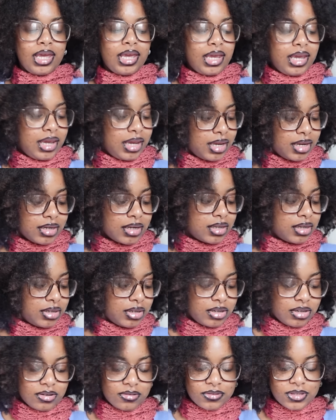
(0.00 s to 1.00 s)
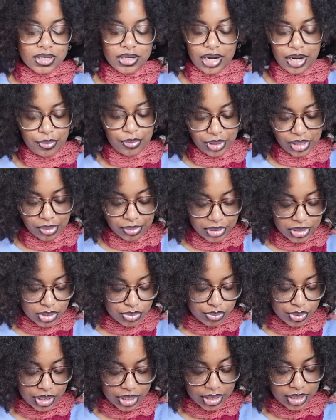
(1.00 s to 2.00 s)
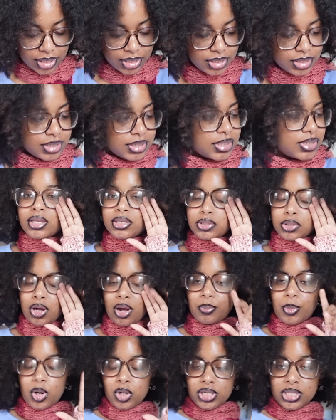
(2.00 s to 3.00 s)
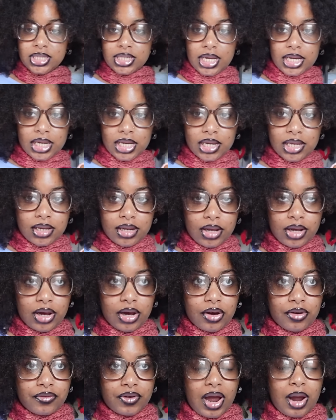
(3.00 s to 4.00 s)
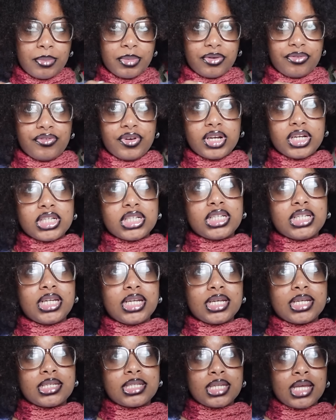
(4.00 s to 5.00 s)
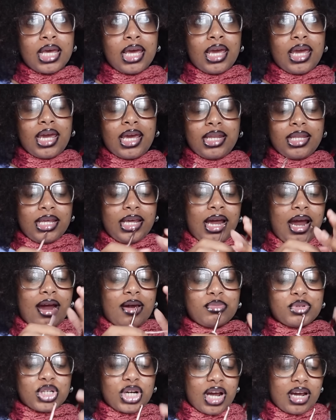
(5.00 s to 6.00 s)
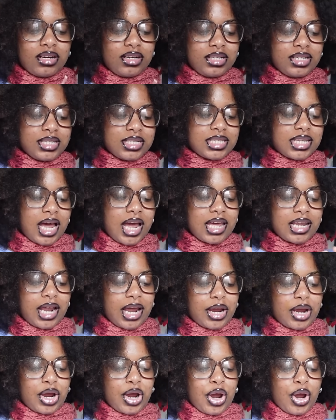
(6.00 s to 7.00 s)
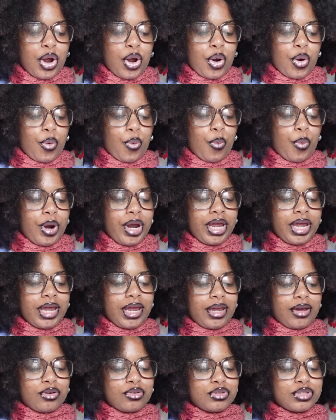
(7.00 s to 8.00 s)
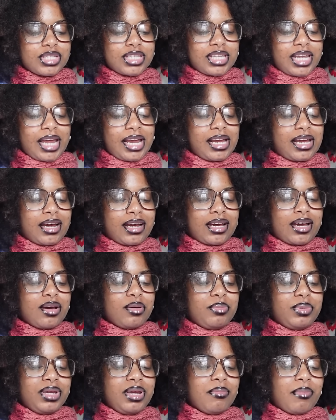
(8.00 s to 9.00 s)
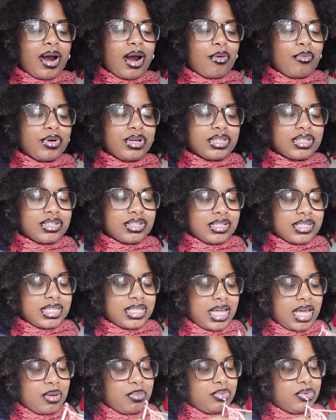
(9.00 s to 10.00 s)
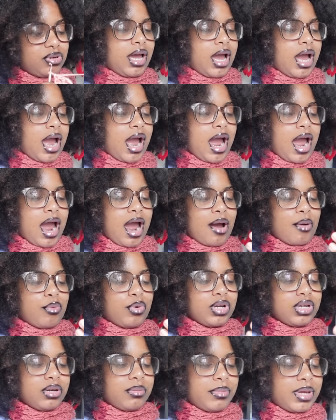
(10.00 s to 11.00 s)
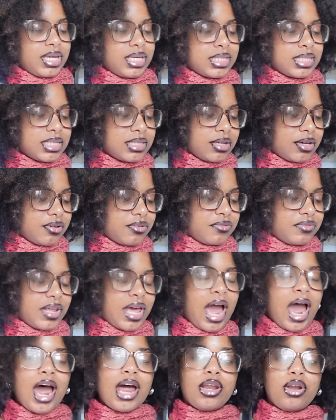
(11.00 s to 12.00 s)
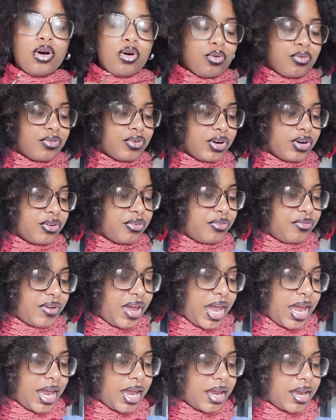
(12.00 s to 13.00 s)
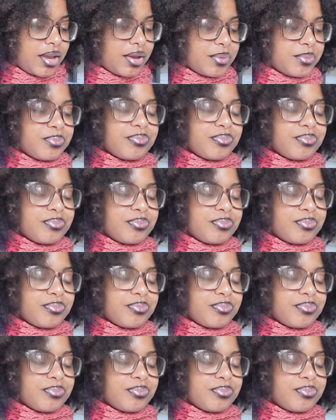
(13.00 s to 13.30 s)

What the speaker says: and the gloves so that we could be twins. So I'm on the second glove. I'm gonna finish this, and then I'm trying to decide like what else like could be my winter staple. I want to make stuff that I know for a fact